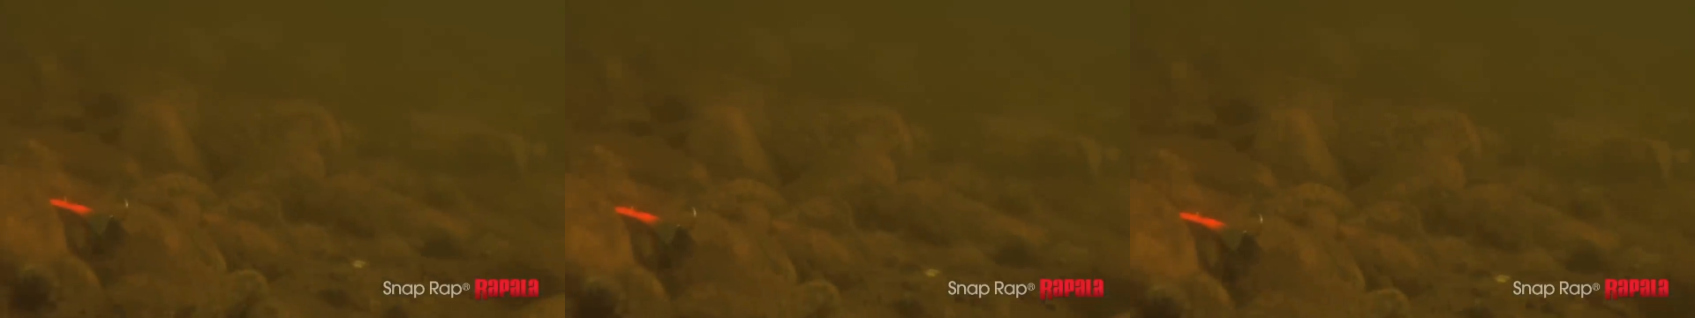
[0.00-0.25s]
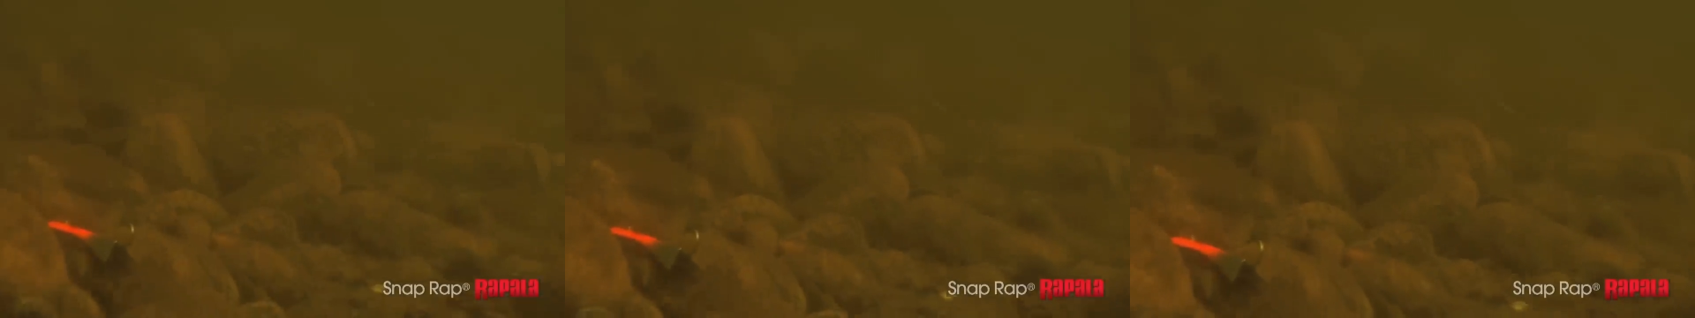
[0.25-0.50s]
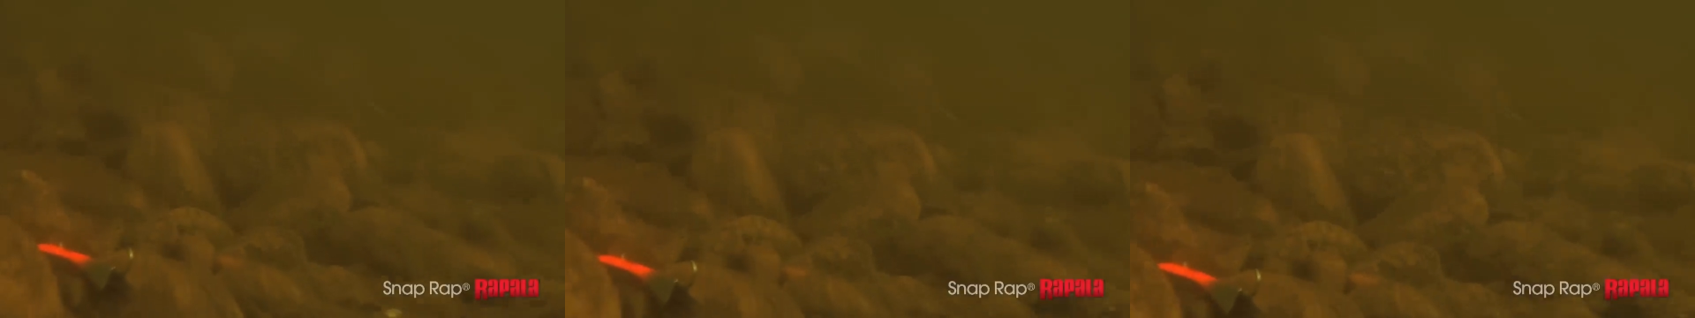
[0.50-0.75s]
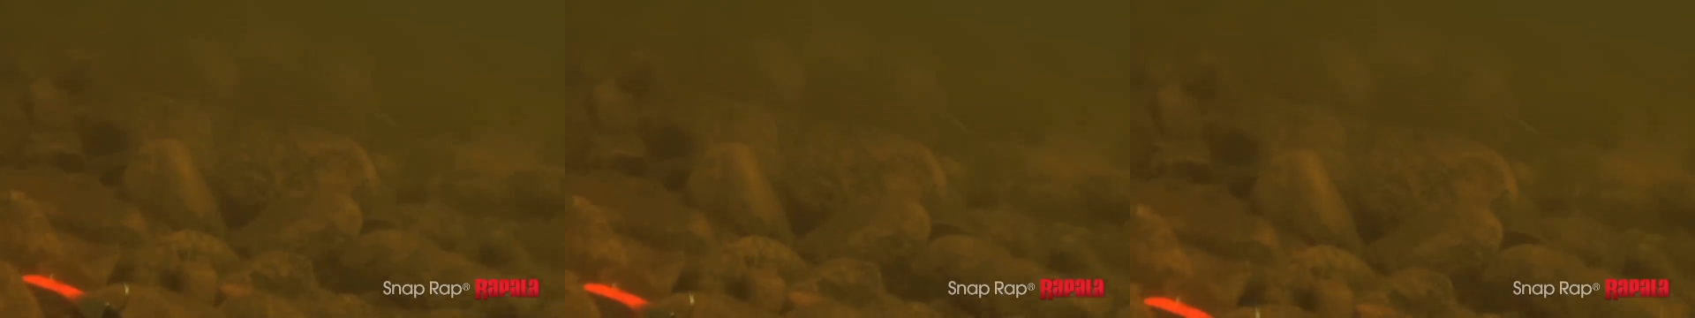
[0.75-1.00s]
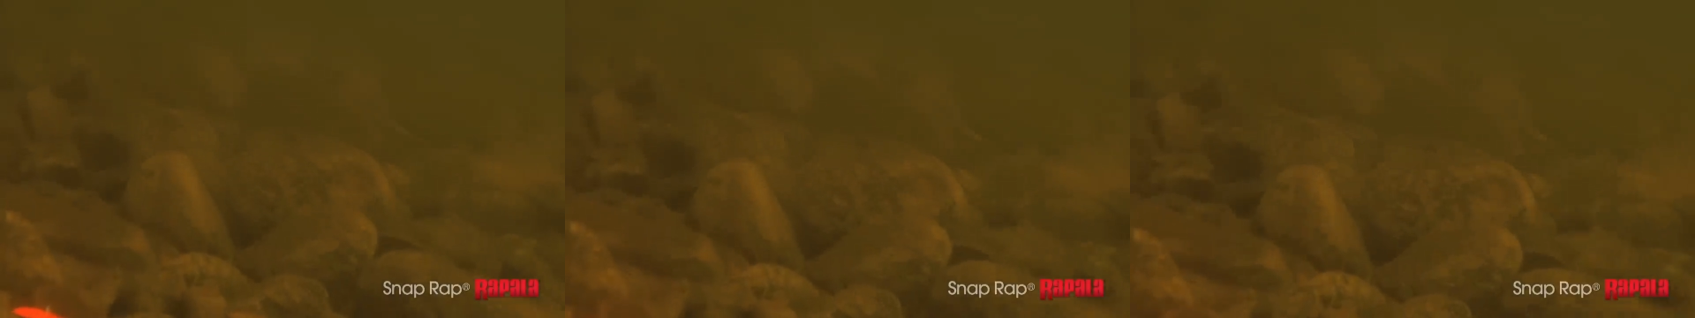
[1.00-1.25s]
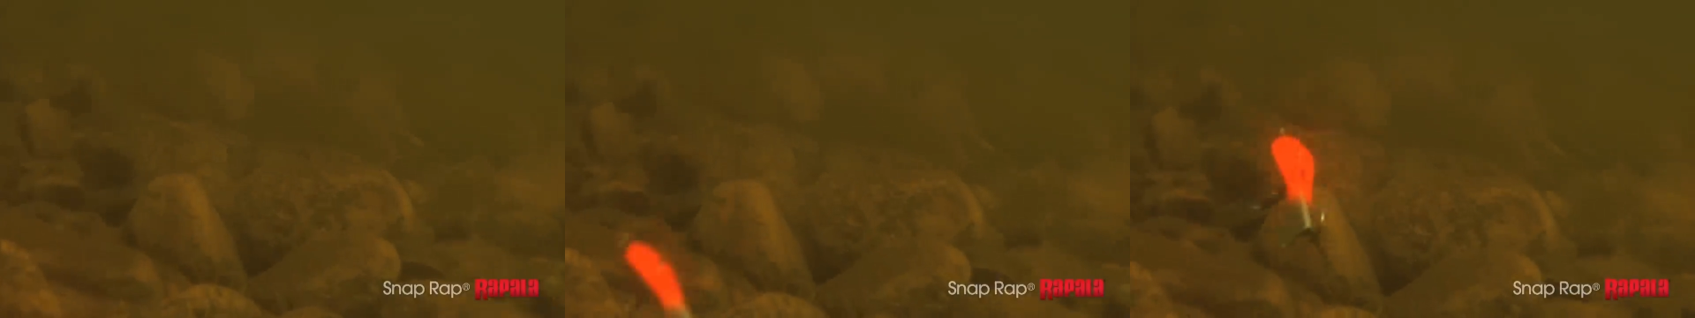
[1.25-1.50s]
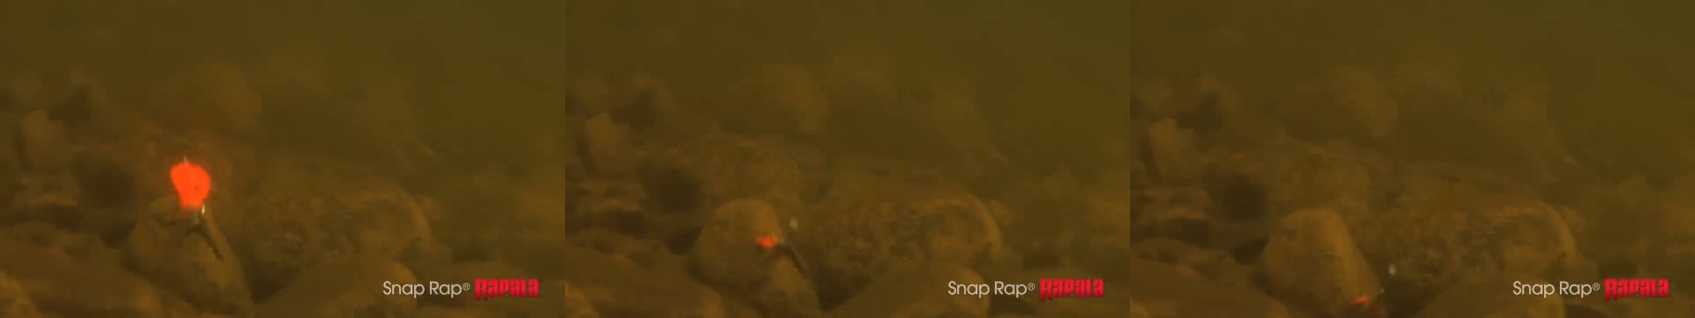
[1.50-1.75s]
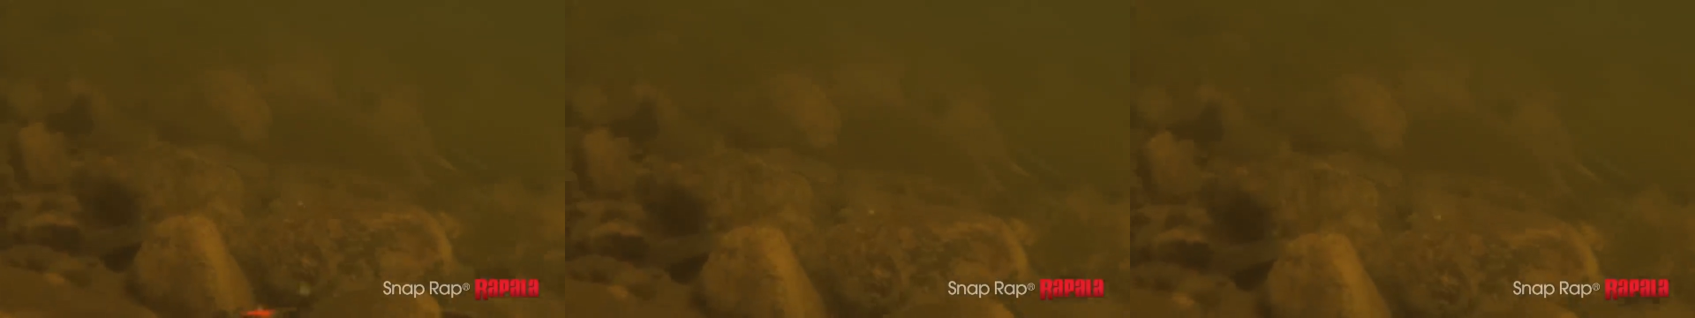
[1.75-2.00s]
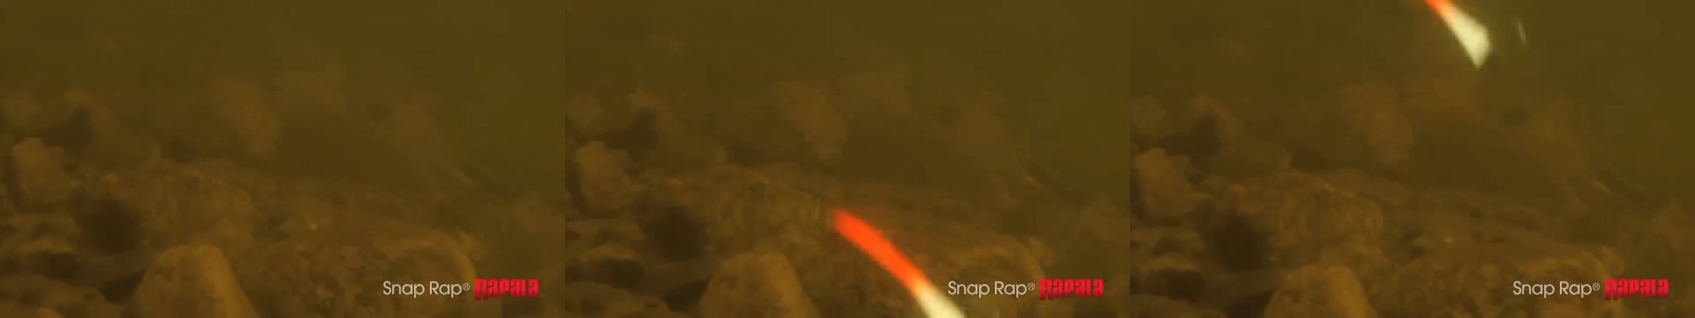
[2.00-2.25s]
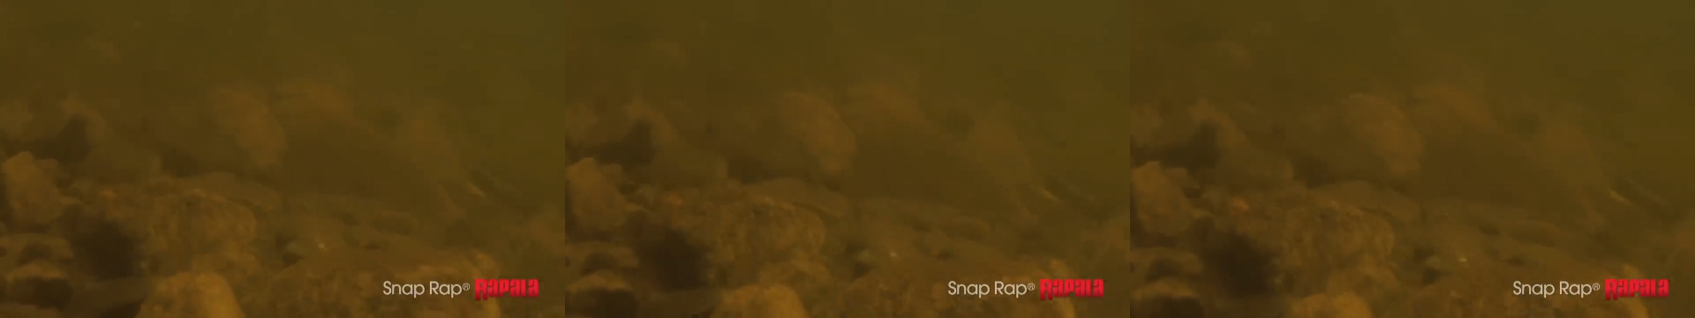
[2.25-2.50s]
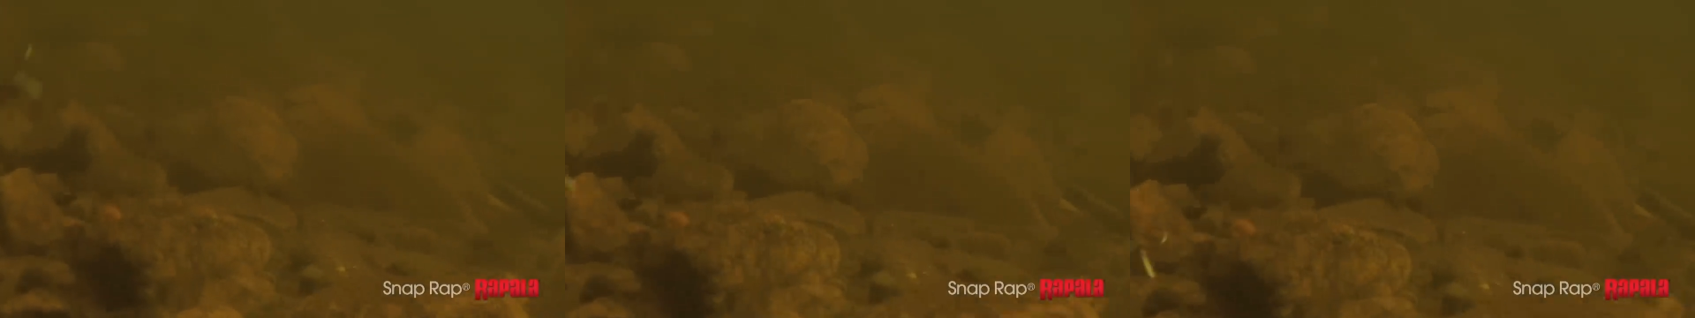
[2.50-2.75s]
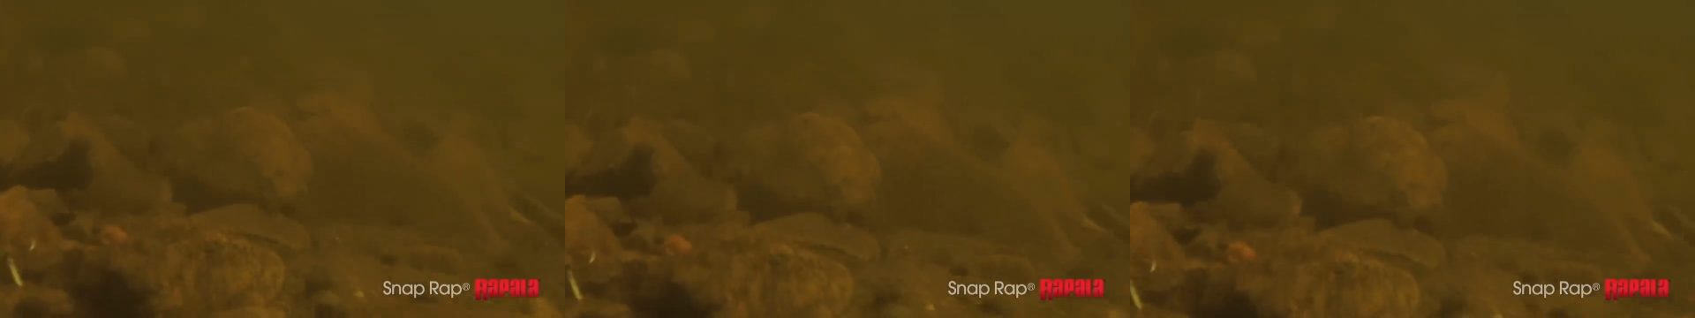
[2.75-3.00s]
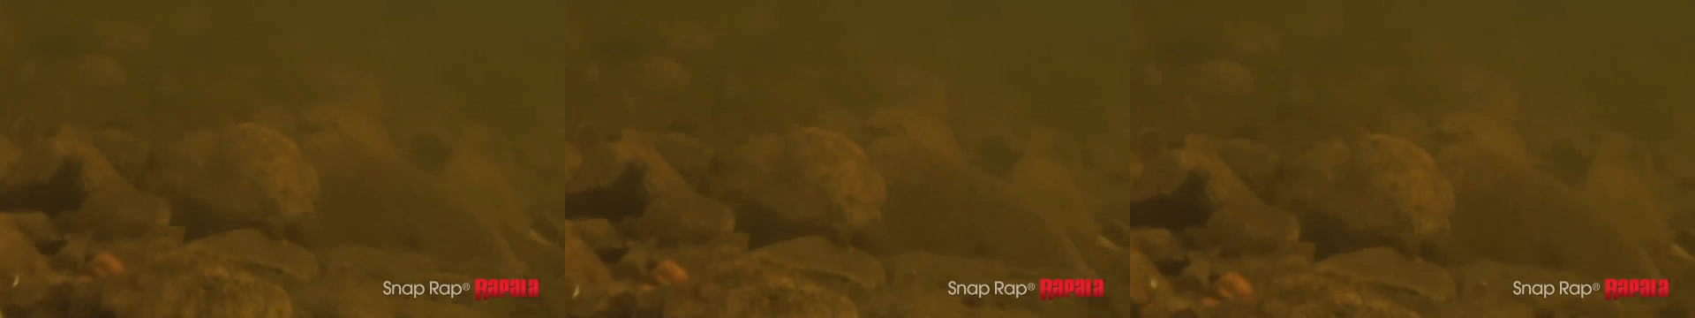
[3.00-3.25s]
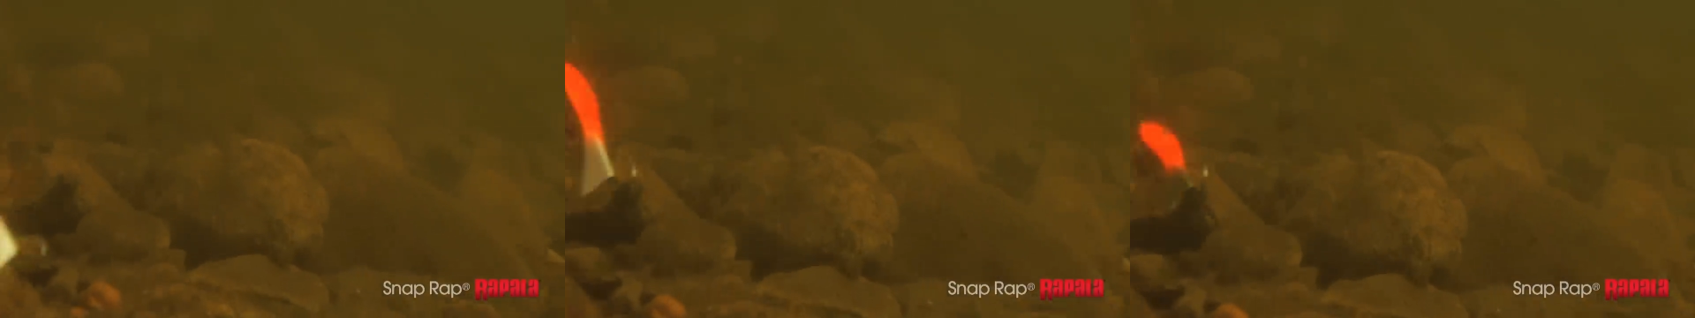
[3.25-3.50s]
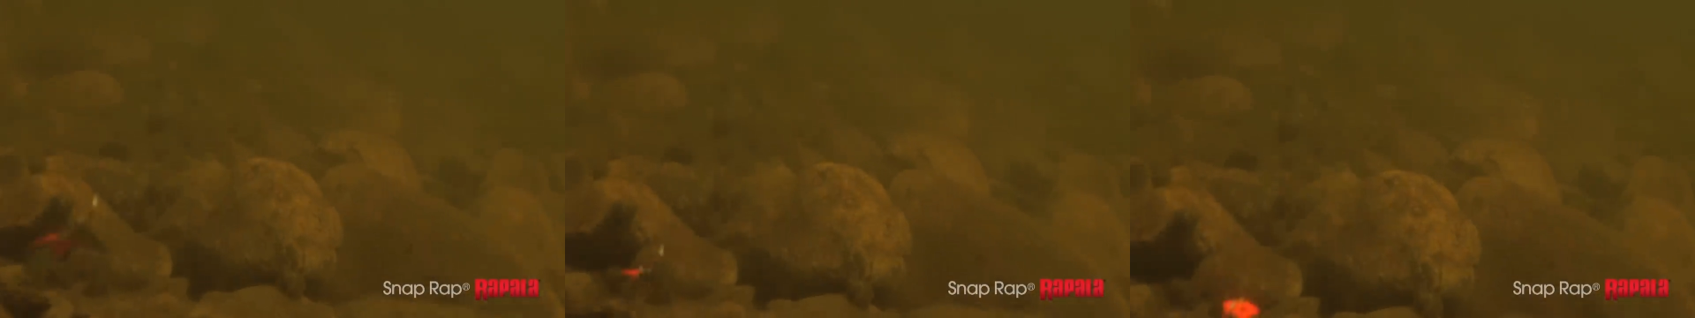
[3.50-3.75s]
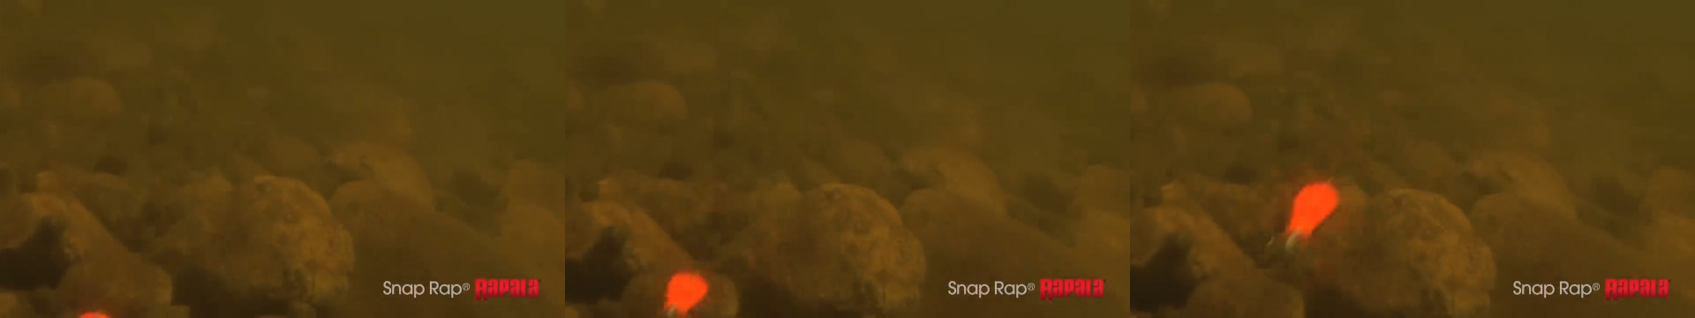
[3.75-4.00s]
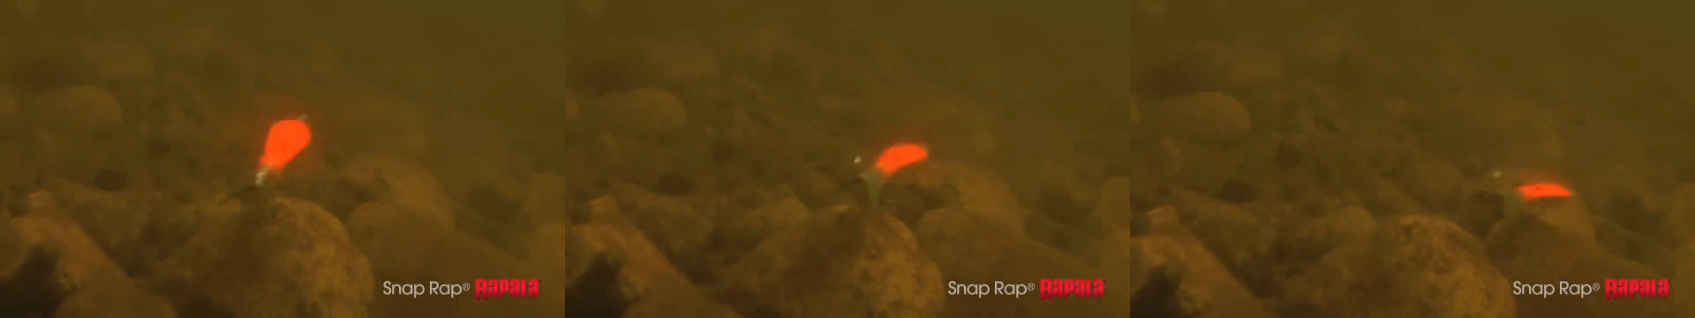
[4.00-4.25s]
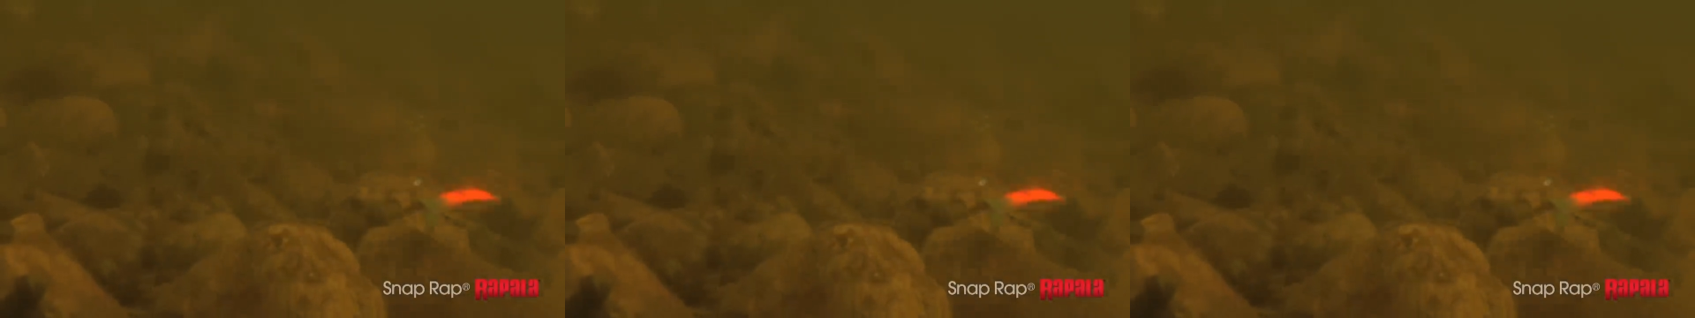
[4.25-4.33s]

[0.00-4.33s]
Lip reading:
Nobody's mouth can be seen.